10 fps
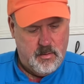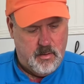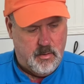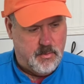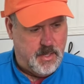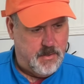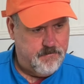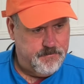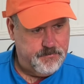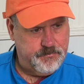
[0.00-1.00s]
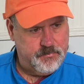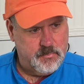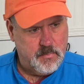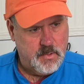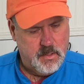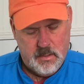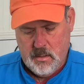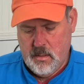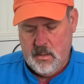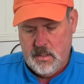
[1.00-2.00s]
Okay.
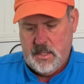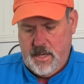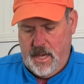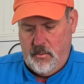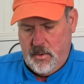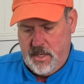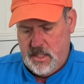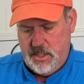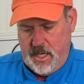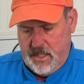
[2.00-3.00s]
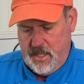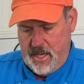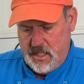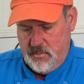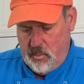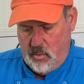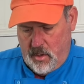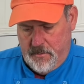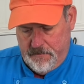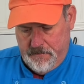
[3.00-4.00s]
So now we're going to shake that some
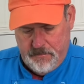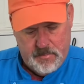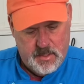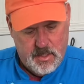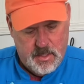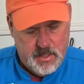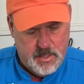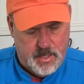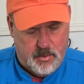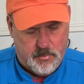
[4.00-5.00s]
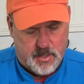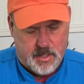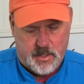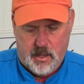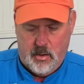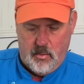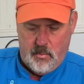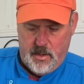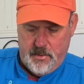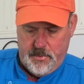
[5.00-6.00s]
more. Now we're going to go
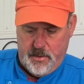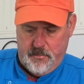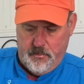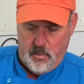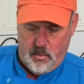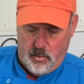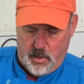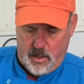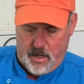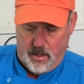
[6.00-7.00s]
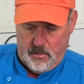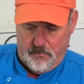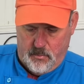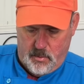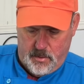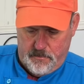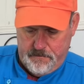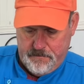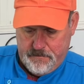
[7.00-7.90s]
with more olive oil.